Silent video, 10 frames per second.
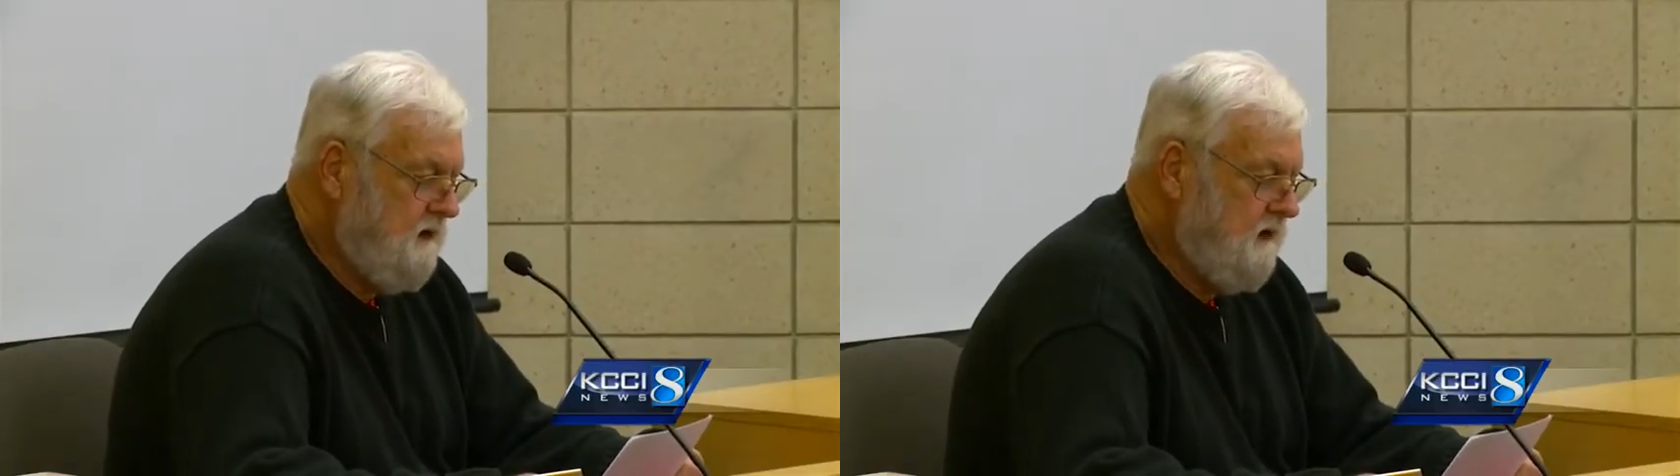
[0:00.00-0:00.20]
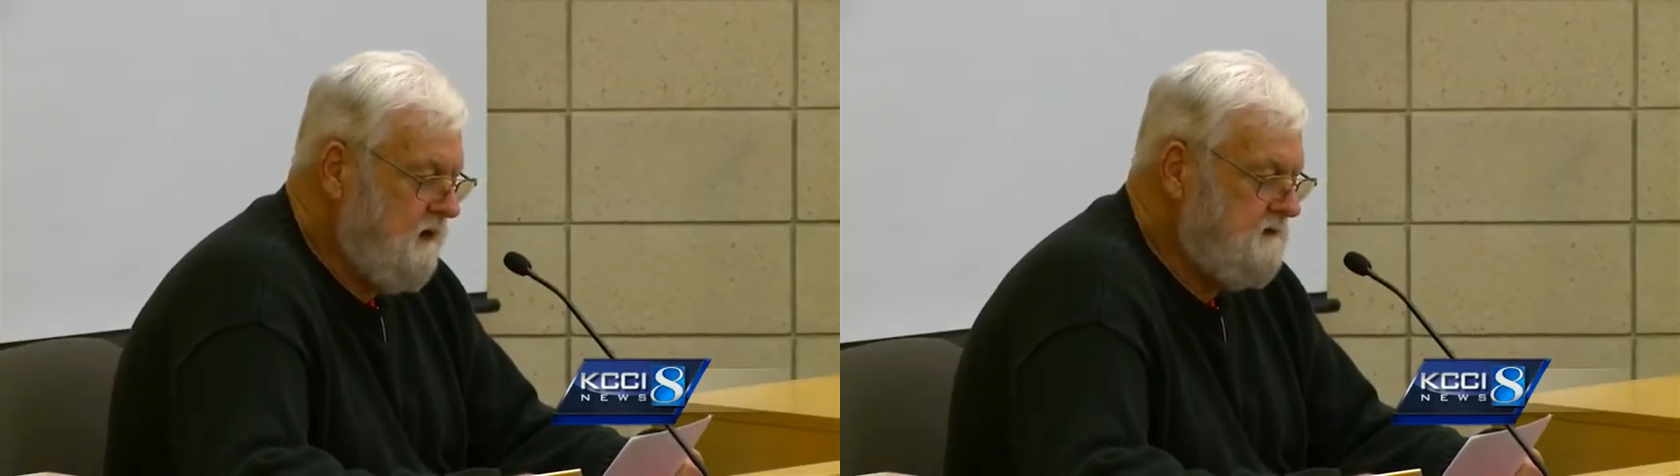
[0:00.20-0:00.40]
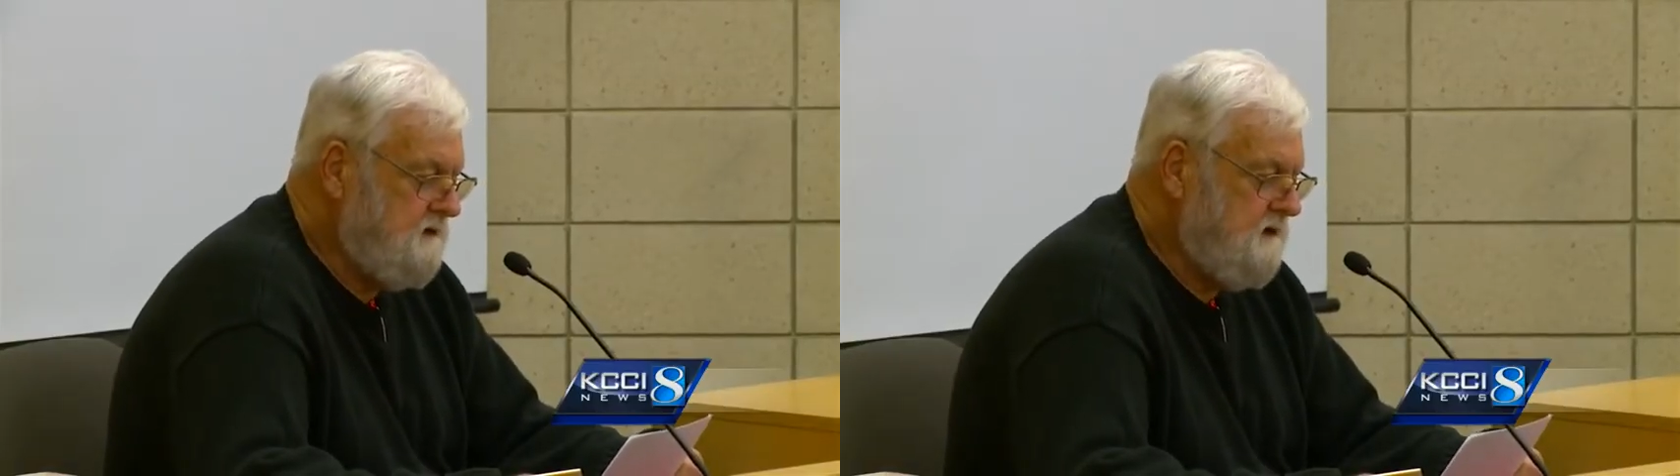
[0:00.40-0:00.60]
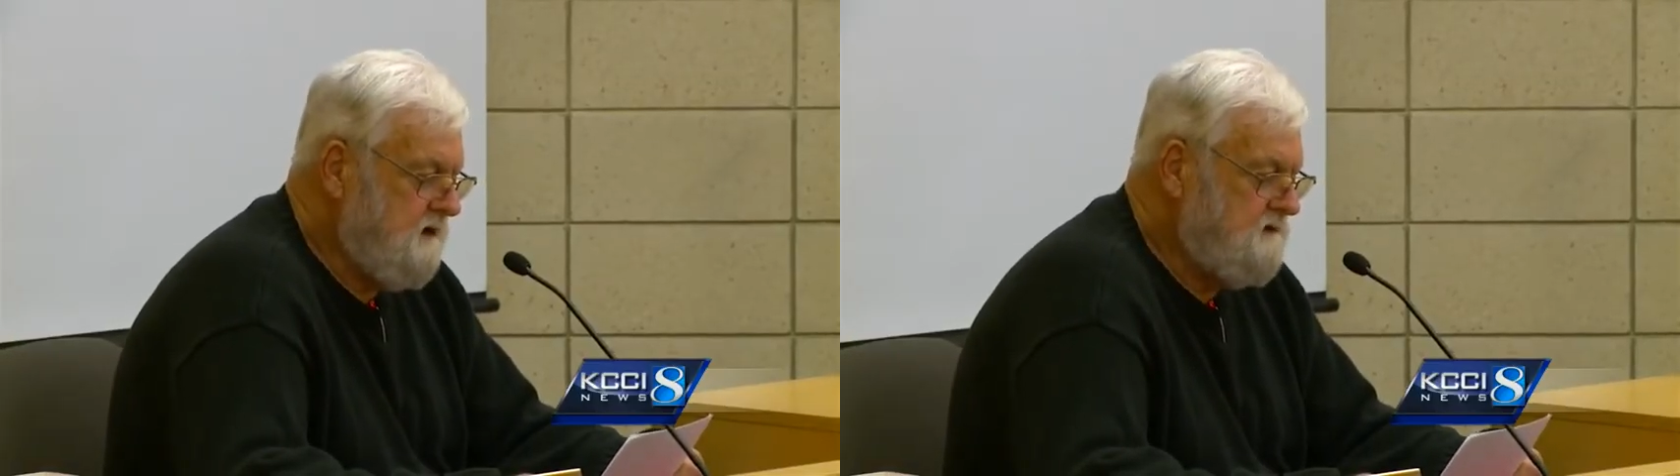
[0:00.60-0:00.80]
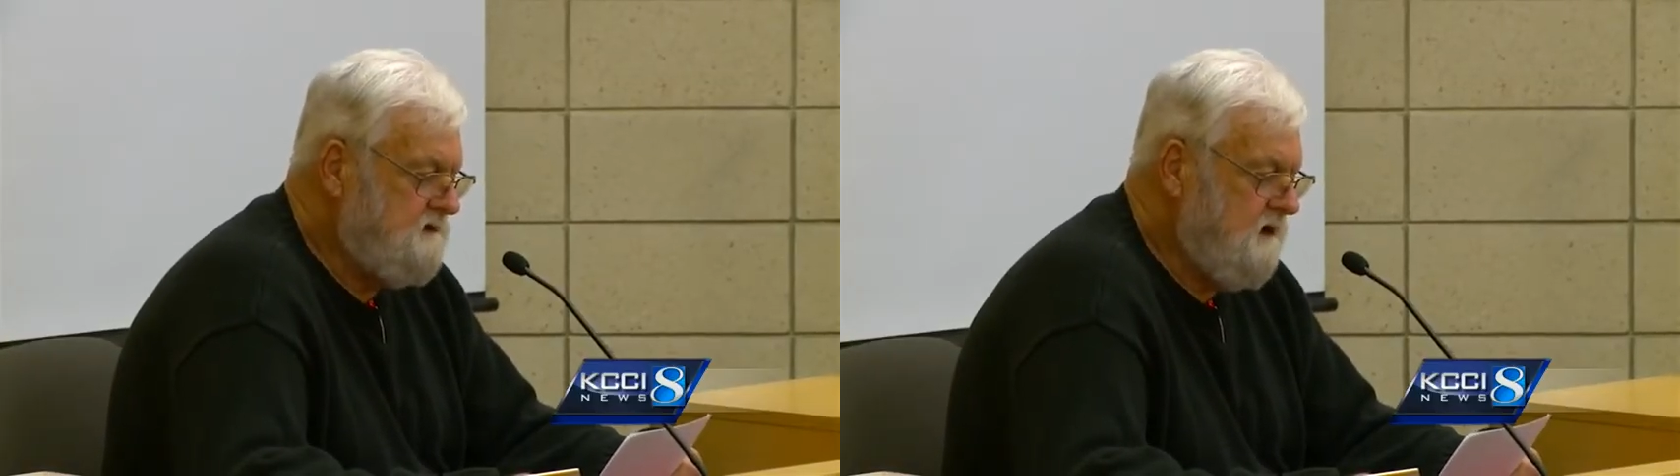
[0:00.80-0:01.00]
act
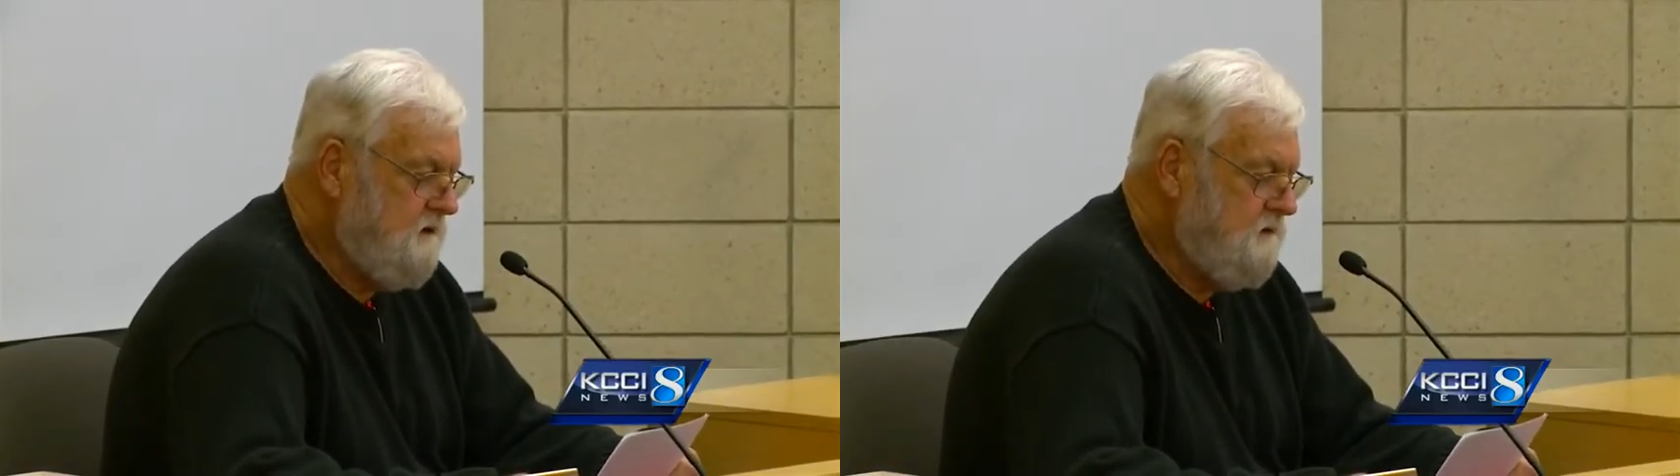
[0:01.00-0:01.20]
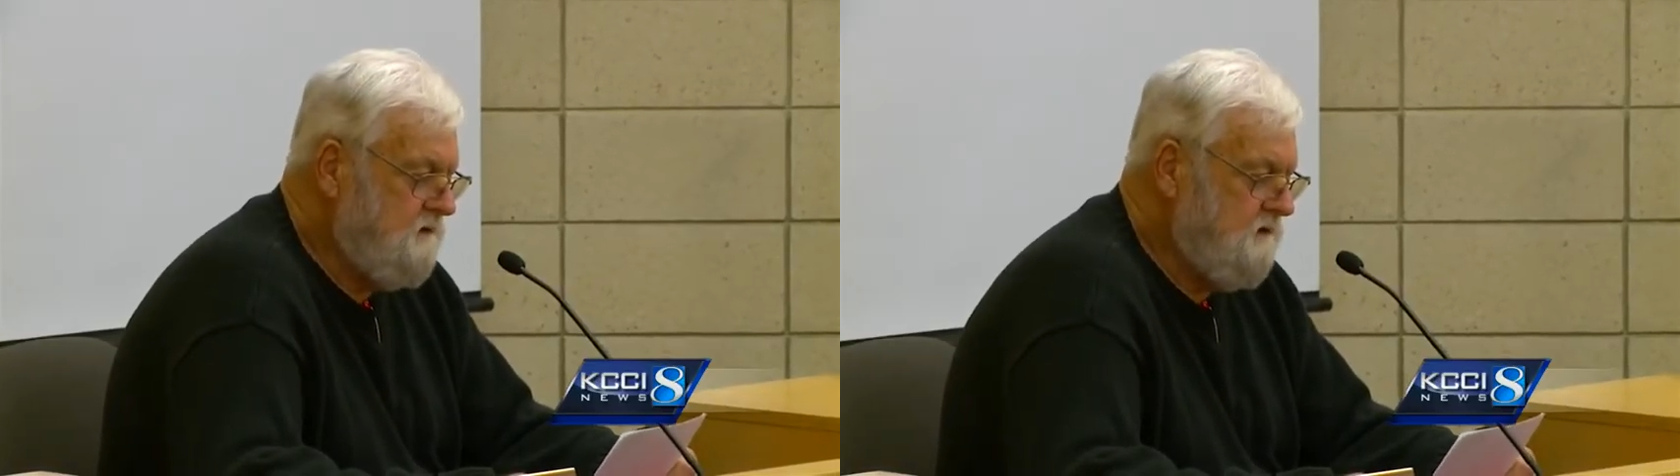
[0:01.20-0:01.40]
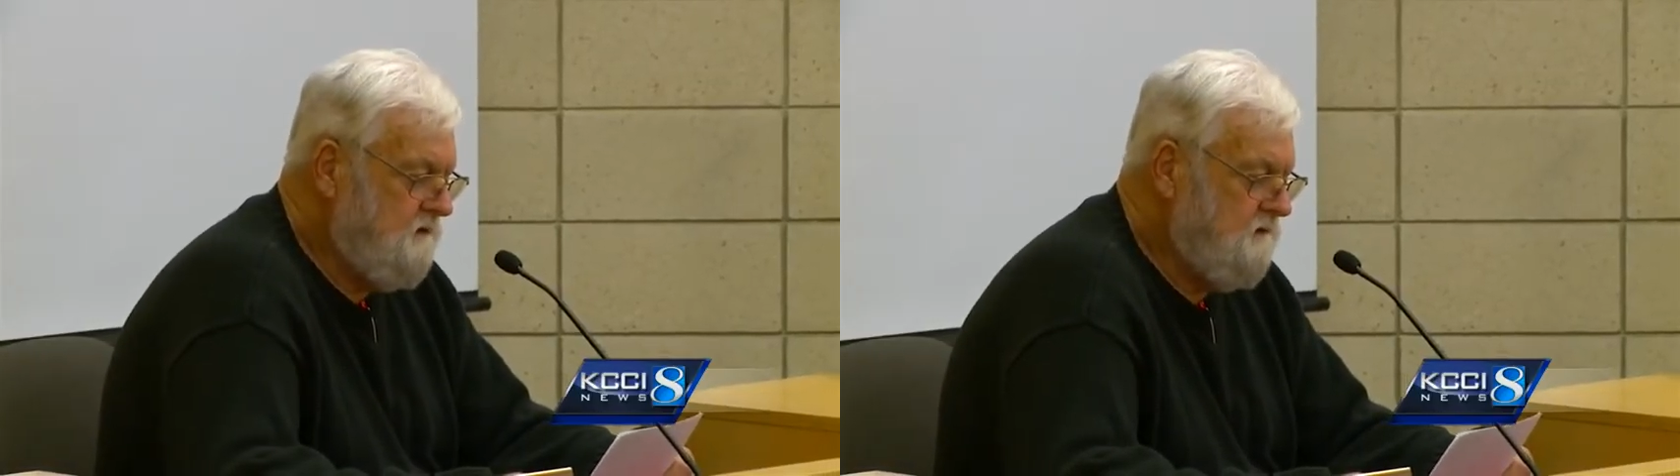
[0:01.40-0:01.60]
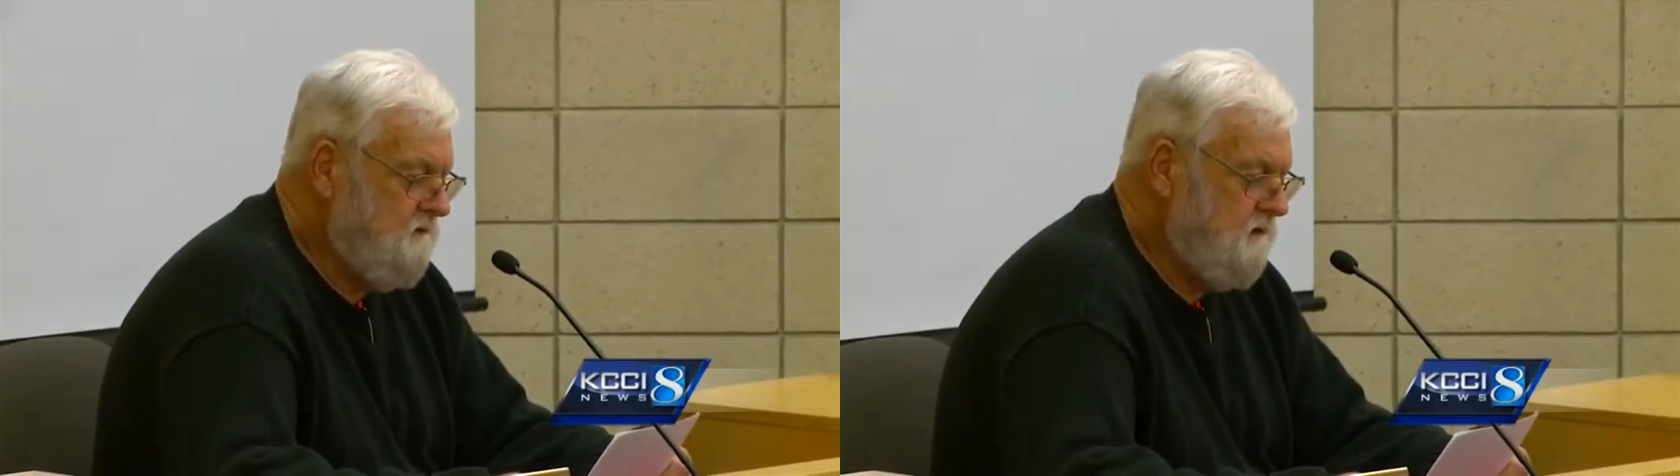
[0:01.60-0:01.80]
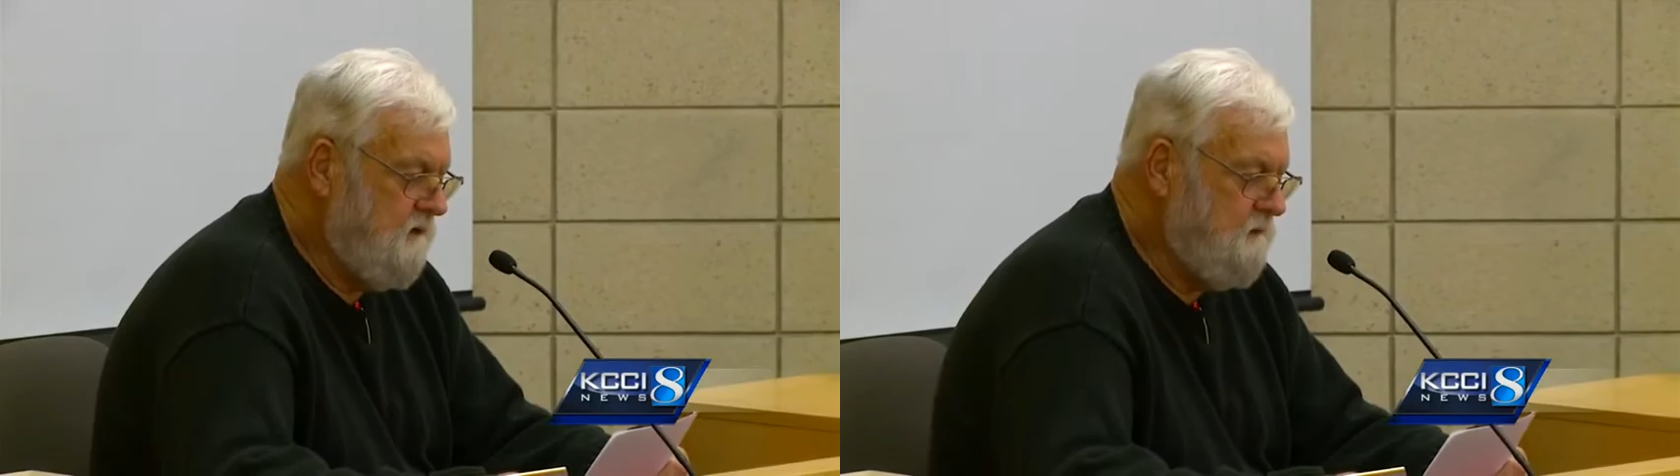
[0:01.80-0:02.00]
against others
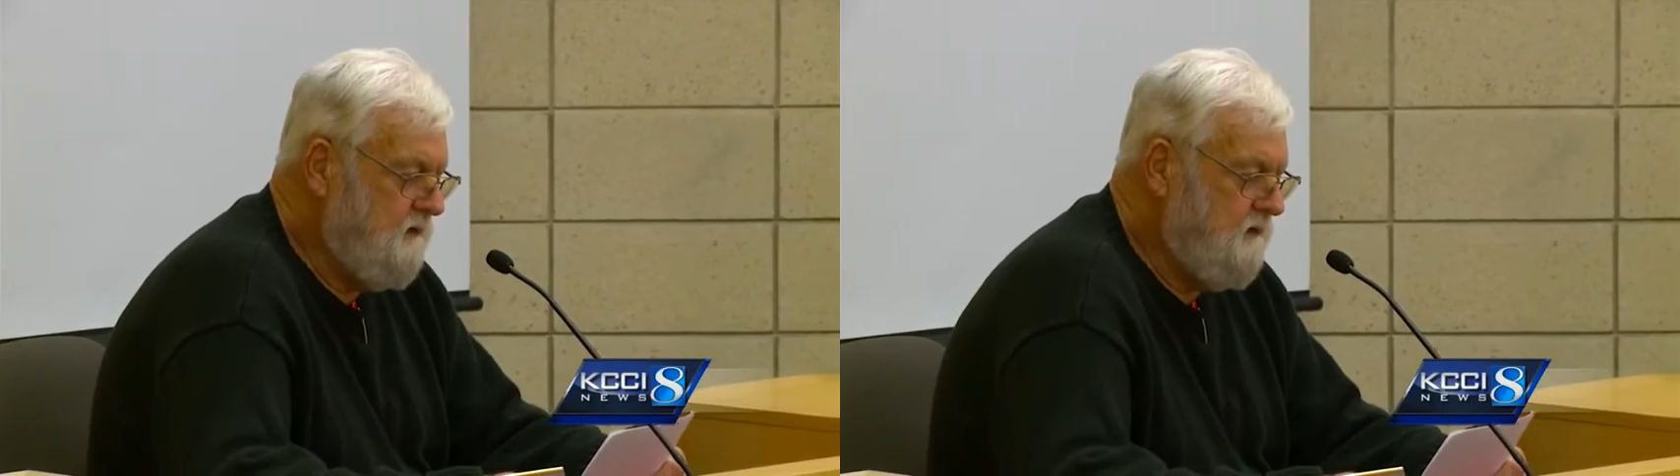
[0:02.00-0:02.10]
for your